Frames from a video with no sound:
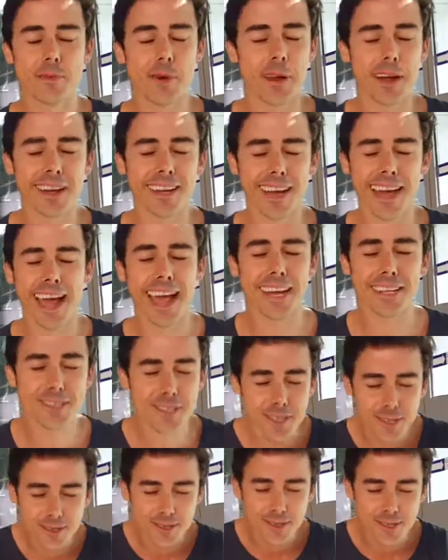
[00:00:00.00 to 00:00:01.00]
buzzword. I hate
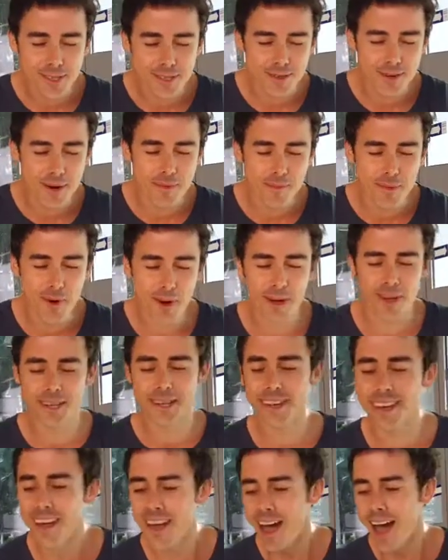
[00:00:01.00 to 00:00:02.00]
to use a Trump
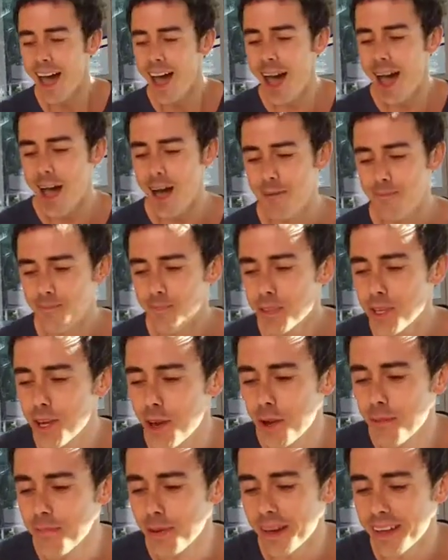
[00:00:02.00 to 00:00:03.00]
word,
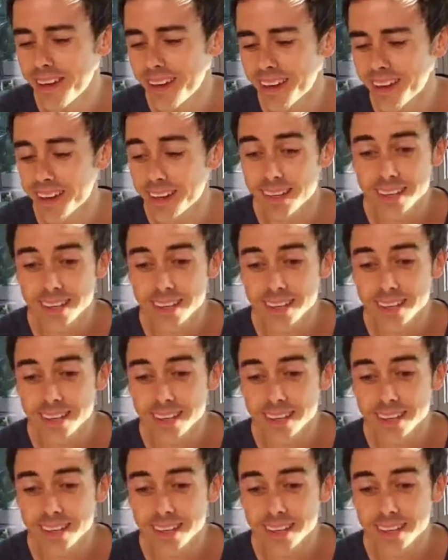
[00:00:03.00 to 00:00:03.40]
but